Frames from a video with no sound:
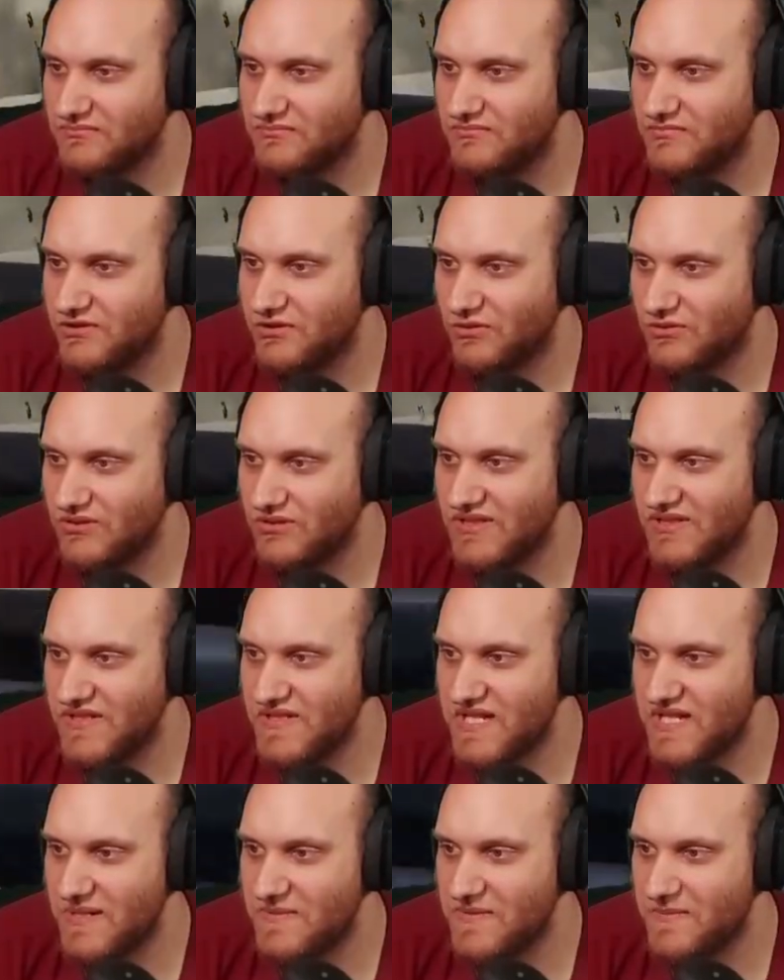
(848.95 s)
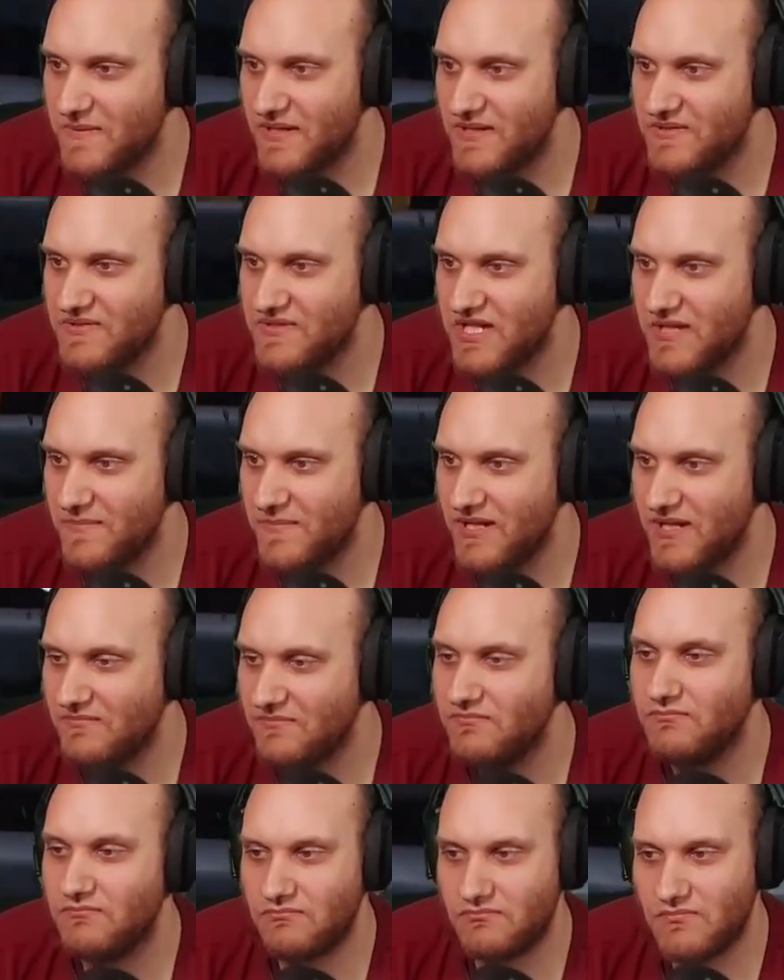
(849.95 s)
You're holding the same spot as your teammate.
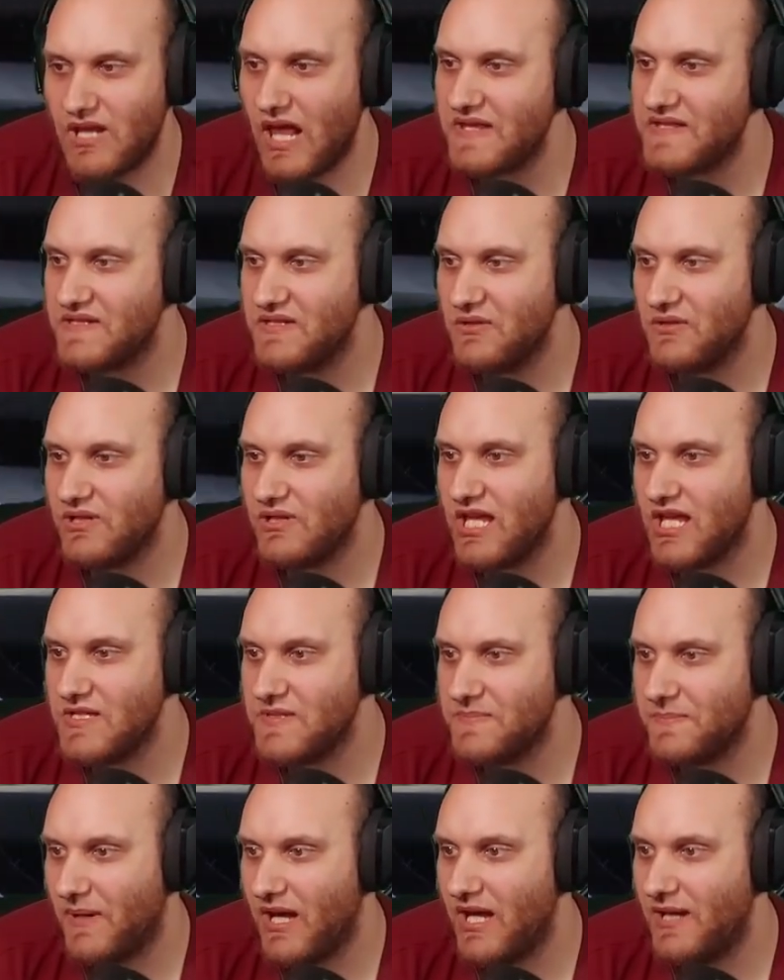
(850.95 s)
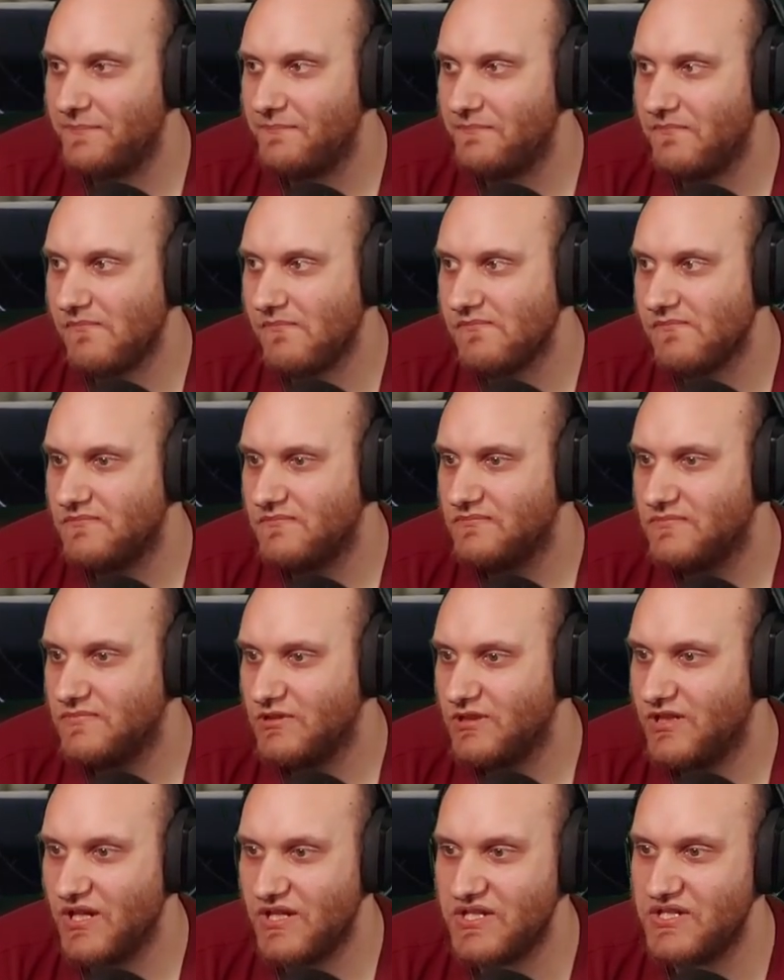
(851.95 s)
That's an okay spot.
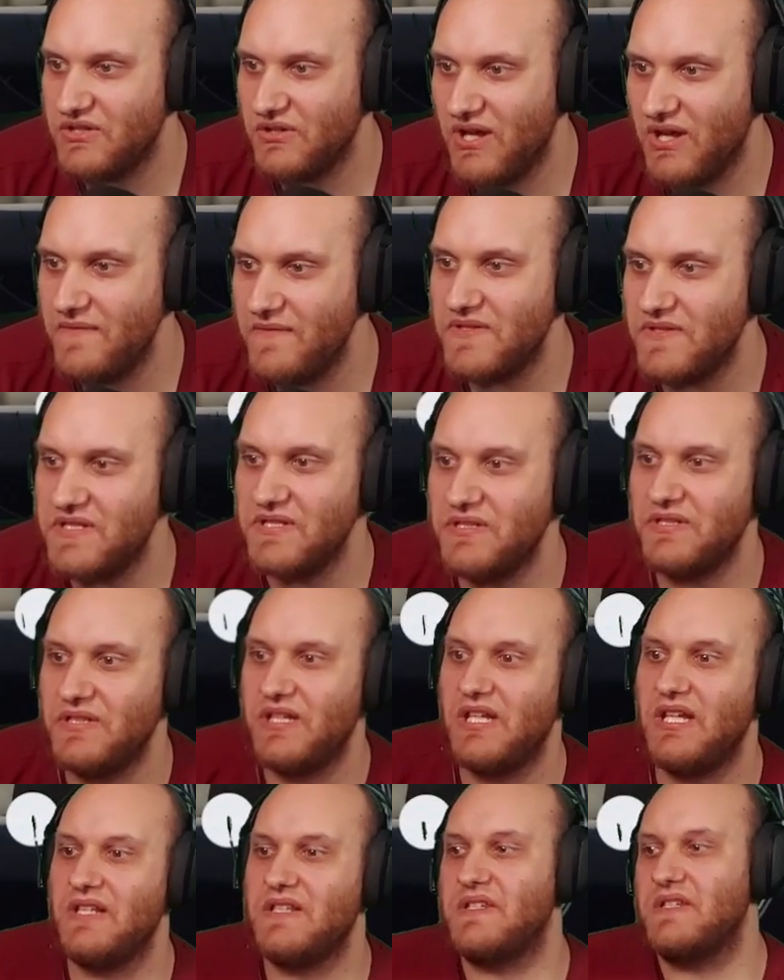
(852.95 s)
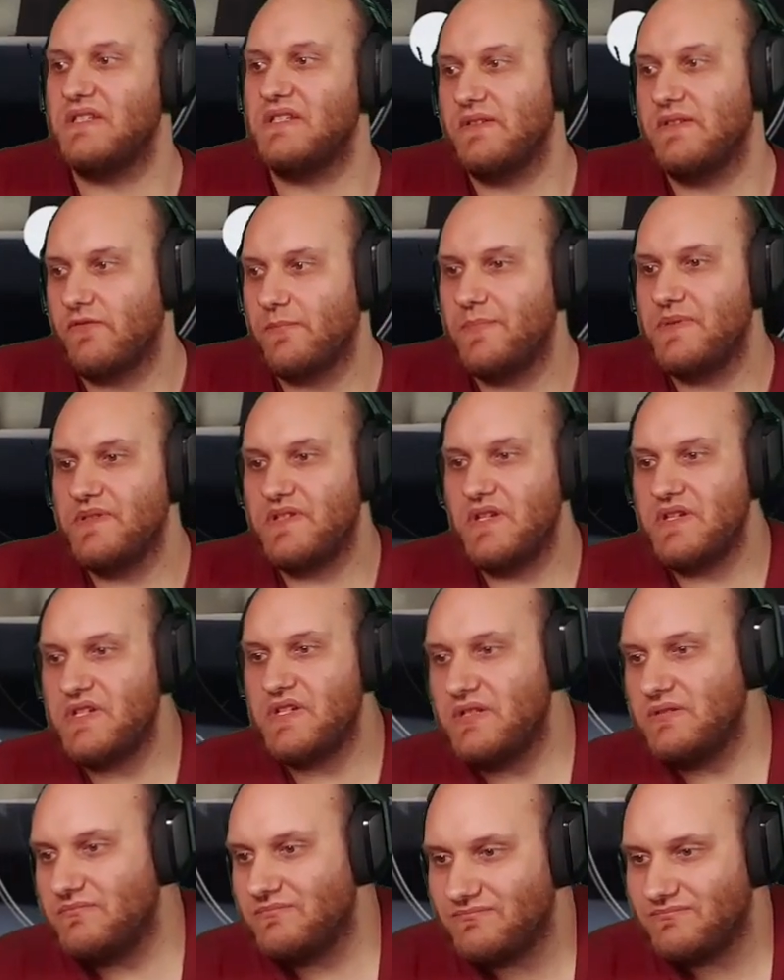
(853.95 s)
Because you don't have utility, it's a different
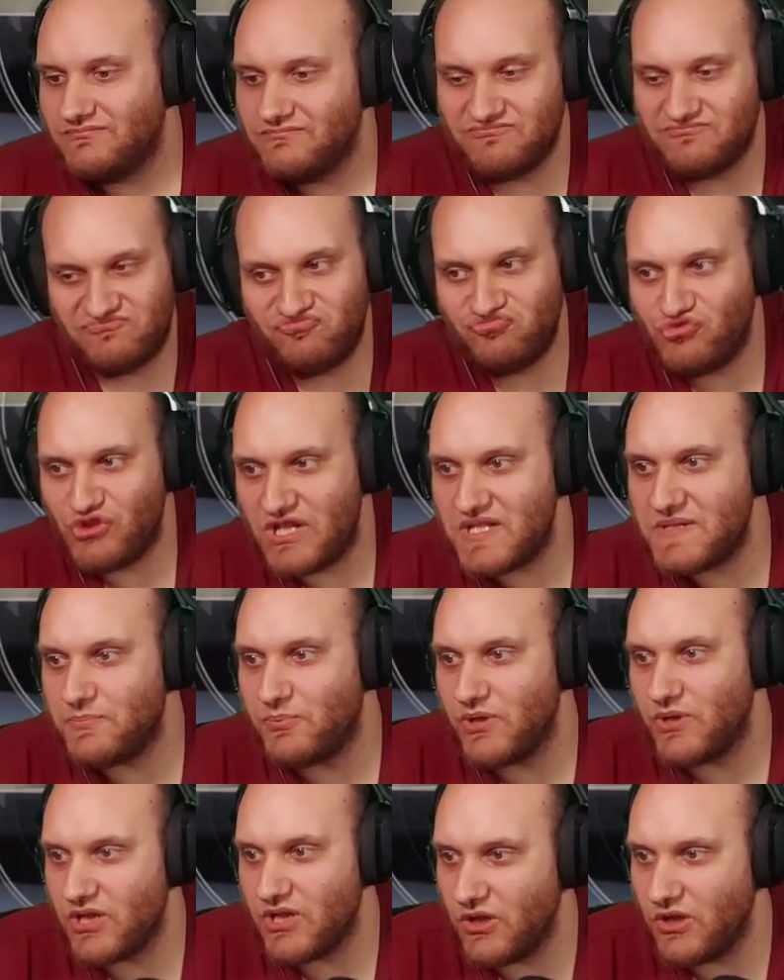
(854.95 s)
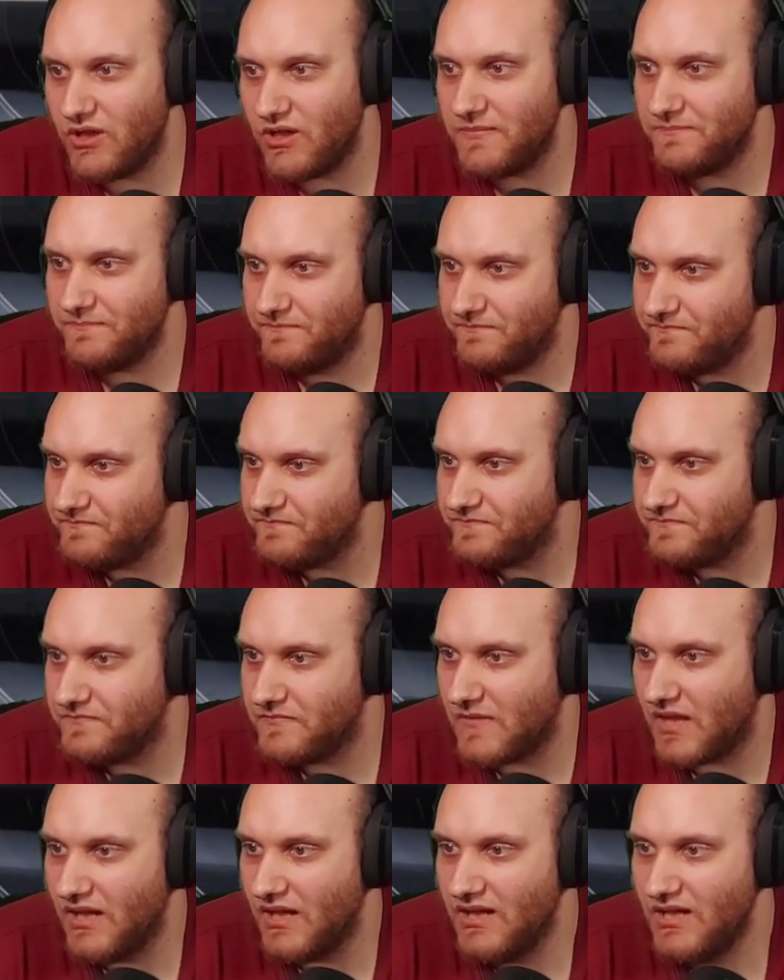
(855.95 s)
position. It's pretty good.
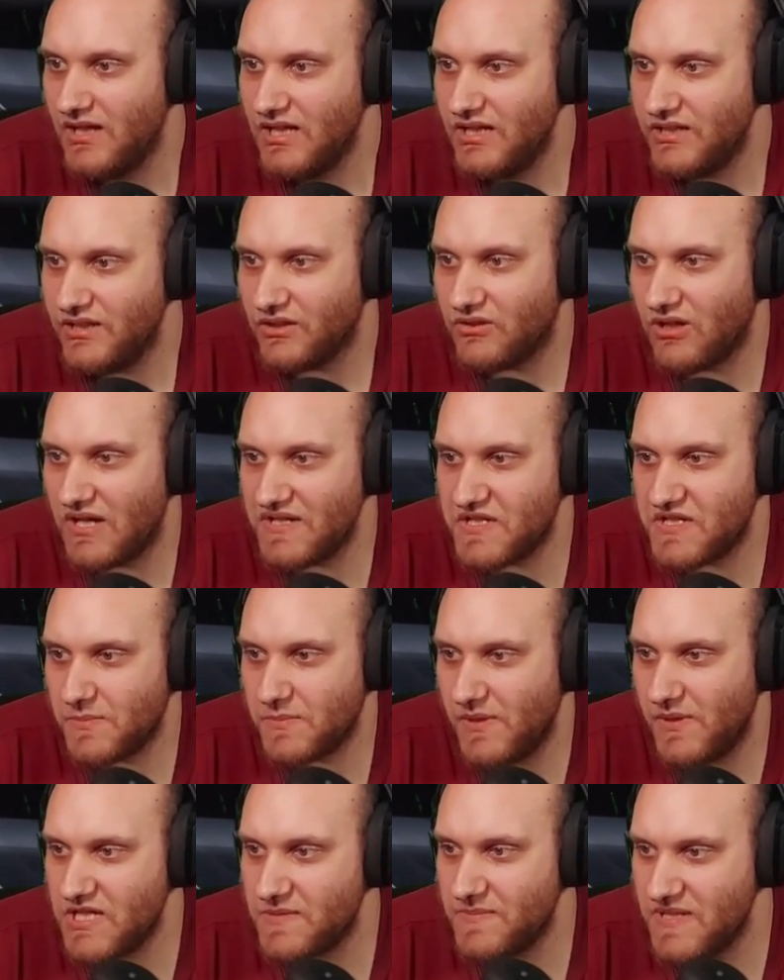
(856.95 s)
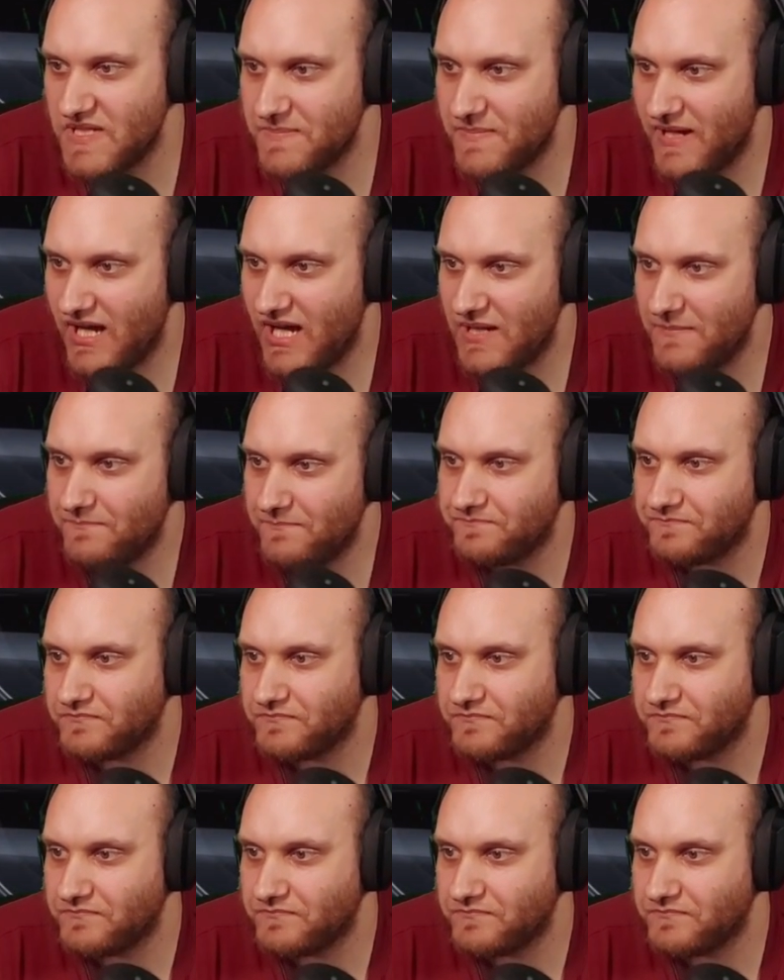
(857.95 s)
Your crosshair placement's bad.